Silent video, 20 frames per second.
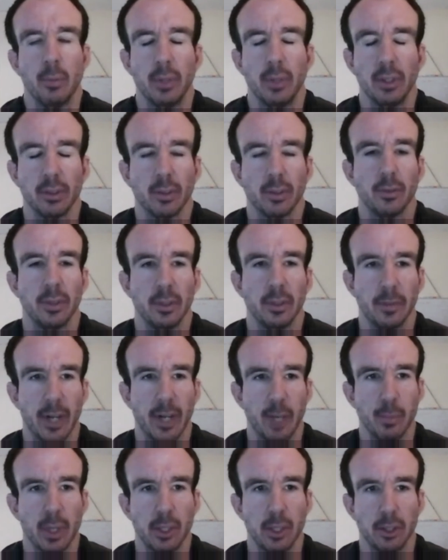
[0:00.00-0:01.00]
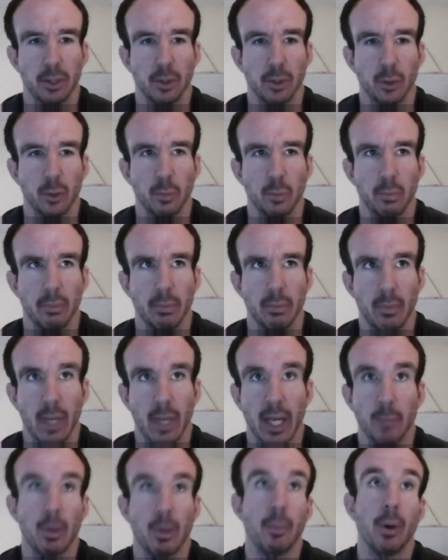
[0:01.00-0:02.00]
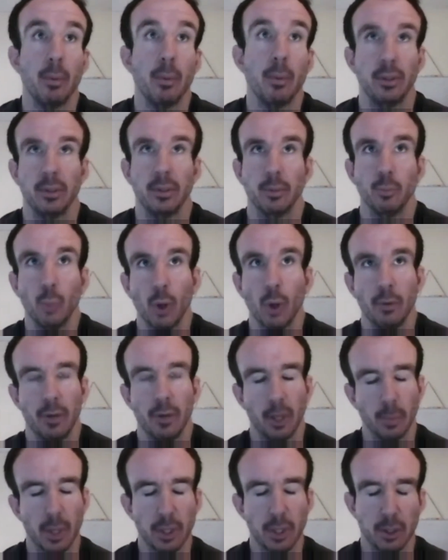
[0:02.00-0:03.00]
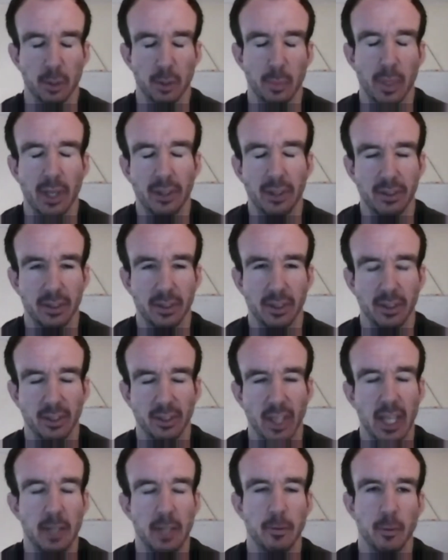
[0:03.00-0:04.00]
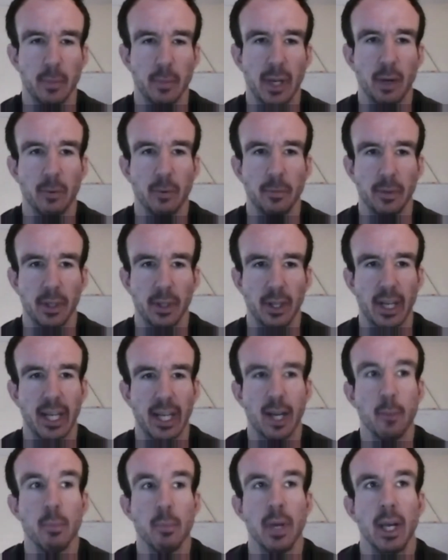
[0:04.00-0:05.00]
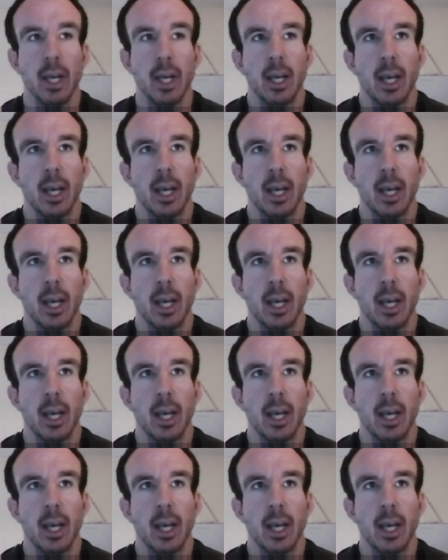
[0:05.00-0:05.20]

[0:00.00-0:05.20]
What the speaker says: is obviously very emotional. Like, my mum is more of an emotional person aside from health than I am.